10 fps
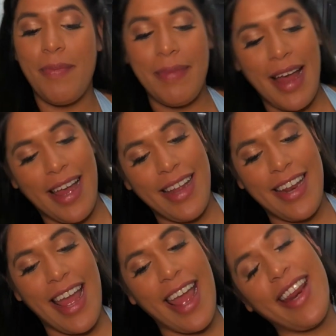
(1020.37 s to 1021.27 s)
But
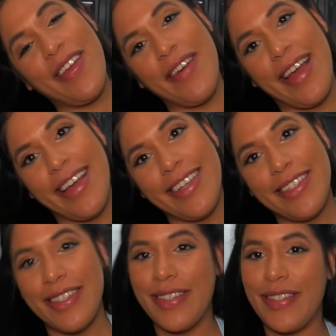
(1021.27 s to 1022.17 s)

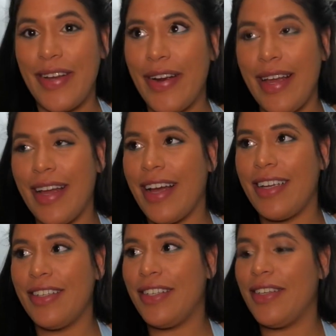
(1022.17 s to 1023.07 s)
anyways, sorry I got
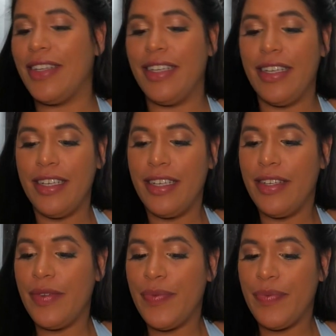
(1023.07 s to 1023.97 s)
into
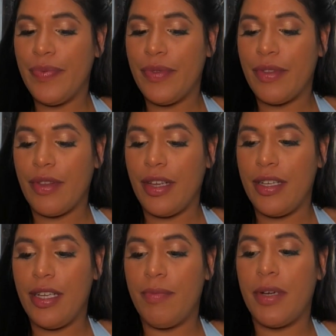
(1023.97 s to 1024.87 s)
a deep,